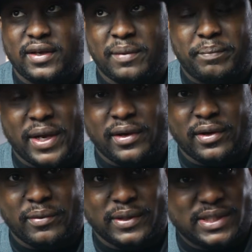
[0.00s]
Depending
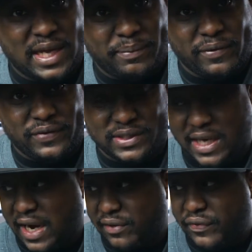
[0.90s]
on what type of
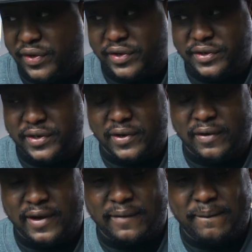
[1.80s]
photography you're
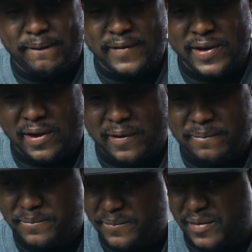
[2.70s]
doing,
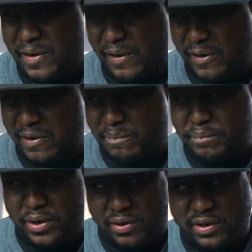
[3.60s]
a good
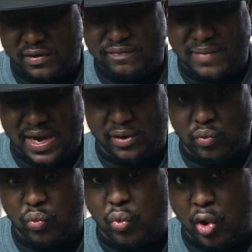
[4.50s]
bulk of my
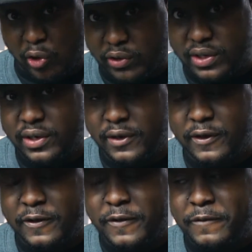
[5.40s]
work
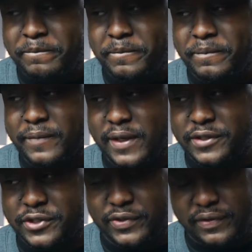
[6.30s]

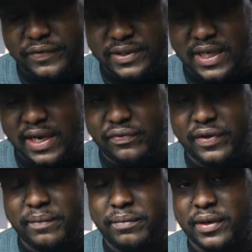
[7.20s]
is street
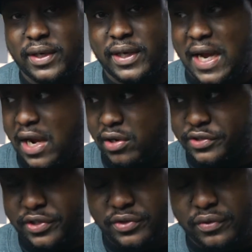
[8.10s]
photography, but I
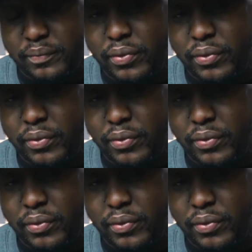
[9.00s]
also do